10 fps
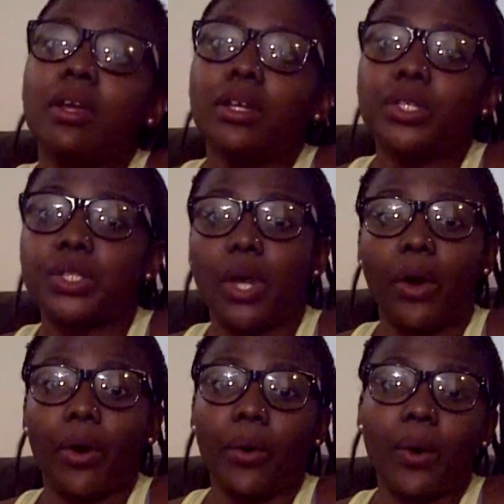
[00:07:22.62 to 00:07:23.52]

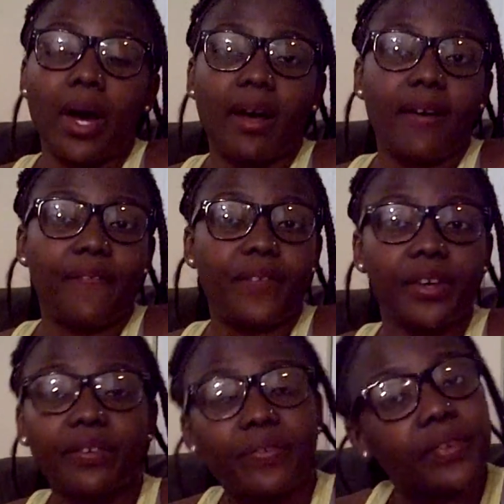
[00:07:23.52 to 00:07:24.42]
So
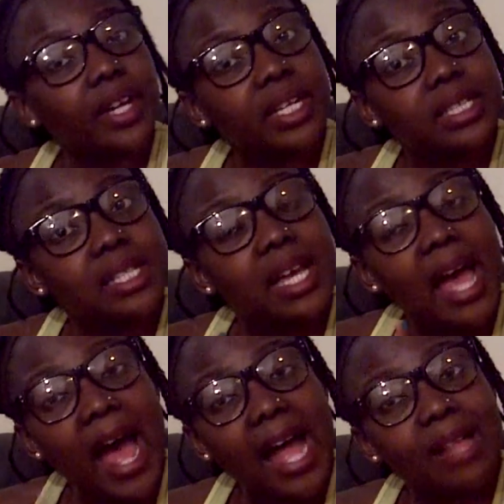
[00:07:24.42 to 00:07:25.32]
feel free to
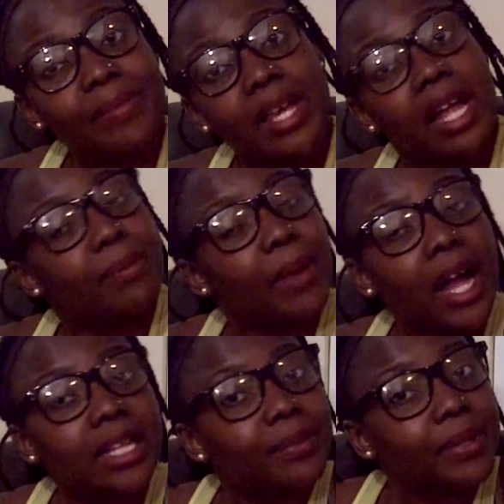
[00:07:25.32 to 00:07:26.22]
add me on
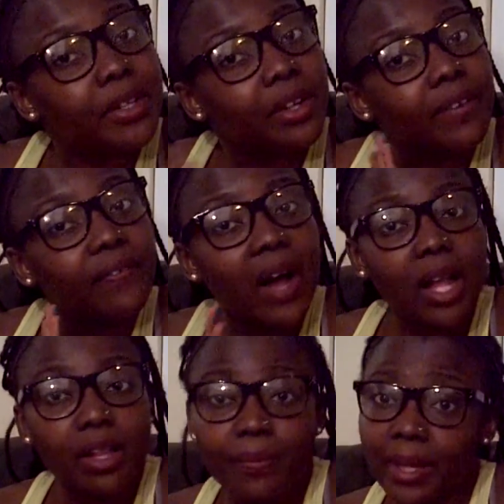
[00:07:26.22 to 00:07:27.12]
Bodybuilder,
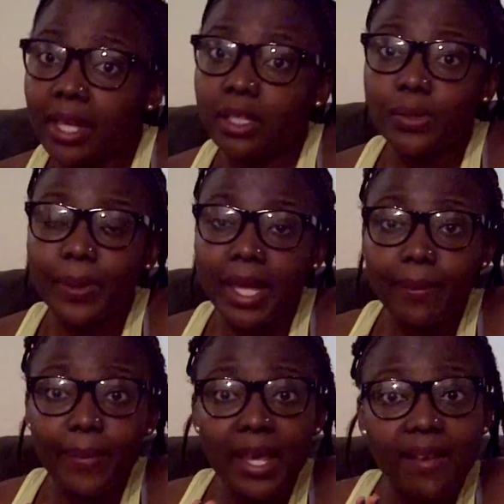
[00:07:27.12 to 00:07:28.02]
follow me,
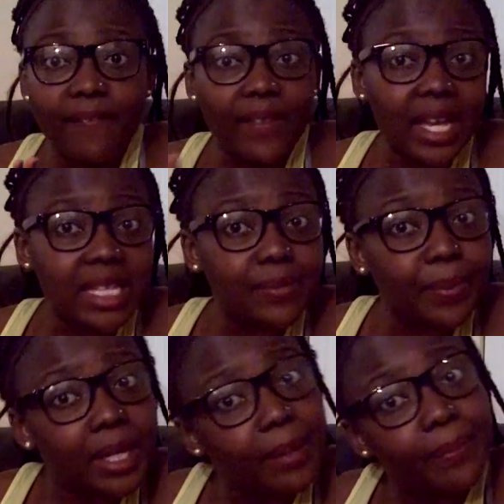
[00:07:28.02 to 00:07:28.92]
tweet me,
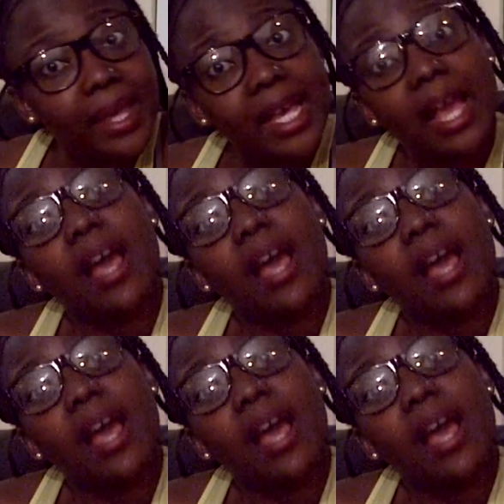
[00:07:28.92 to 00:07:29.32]
Facebook me,